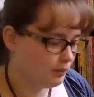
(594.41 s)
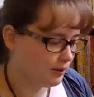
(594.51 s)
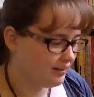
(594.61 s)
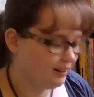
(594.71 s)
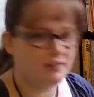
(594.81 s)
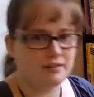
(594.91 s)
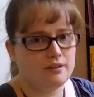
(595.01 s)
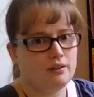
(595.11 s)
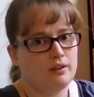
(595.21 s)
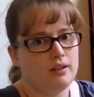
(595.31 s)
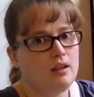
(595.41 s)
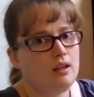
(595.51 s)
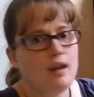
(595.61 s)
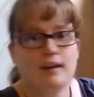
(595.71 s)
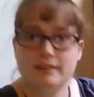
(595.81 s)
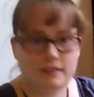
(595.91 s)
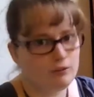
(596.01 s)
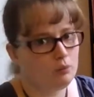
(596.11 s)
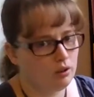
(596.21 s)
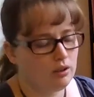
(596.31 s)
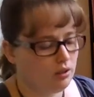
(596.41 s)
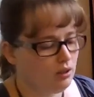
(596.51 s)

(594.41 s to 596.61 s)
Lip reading: but not necessarily, and it's a different word.